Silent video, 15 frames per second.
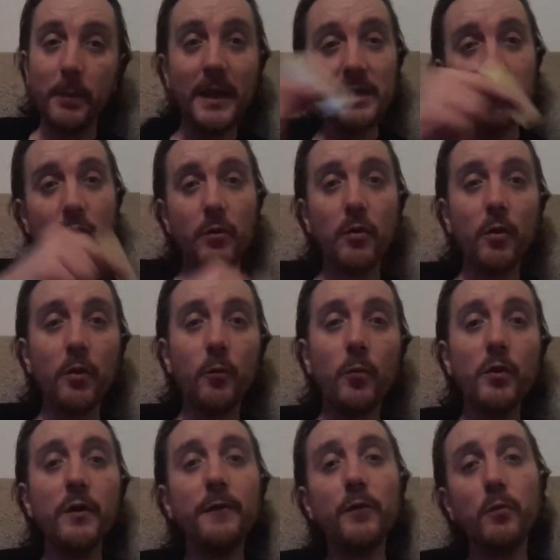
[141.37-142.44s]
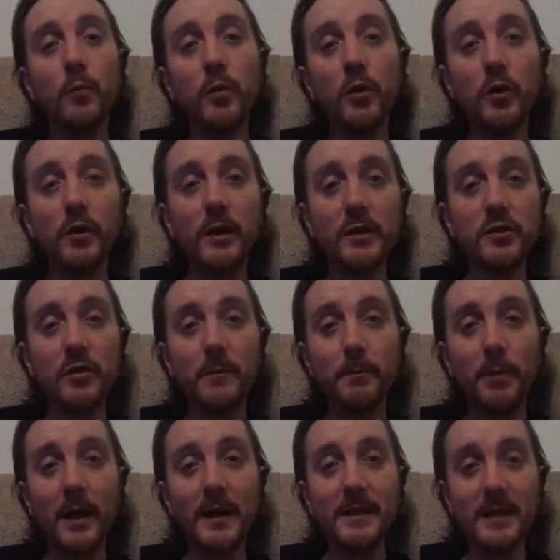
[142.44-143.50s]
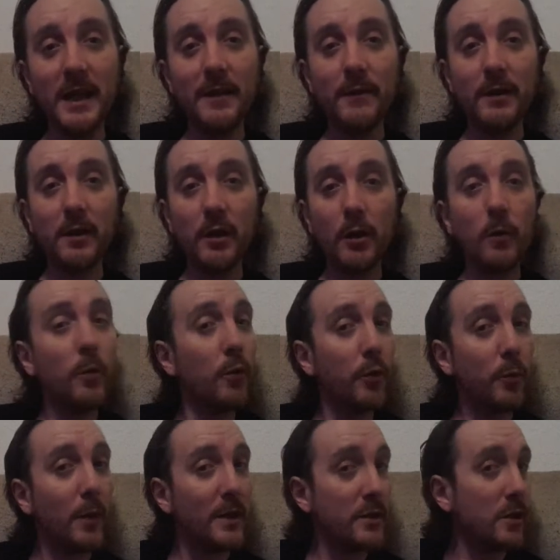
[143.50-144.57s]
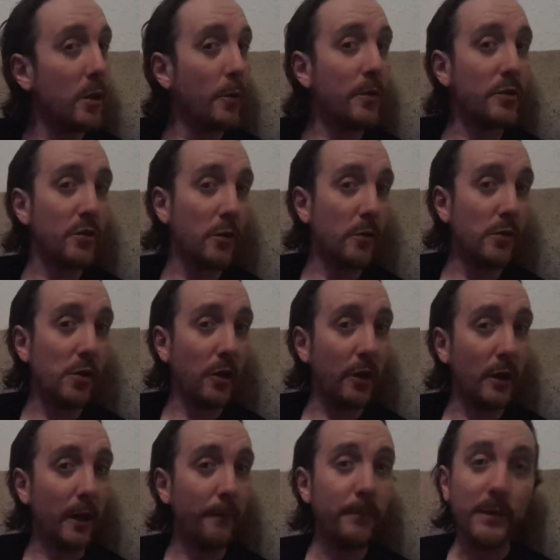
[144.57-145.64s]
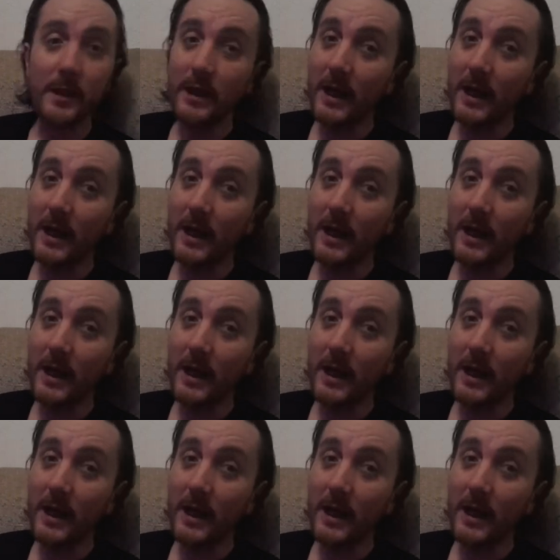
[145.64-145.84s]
based on all the wonderful work that's done by David Lowe, otherwise known as Uncle Art.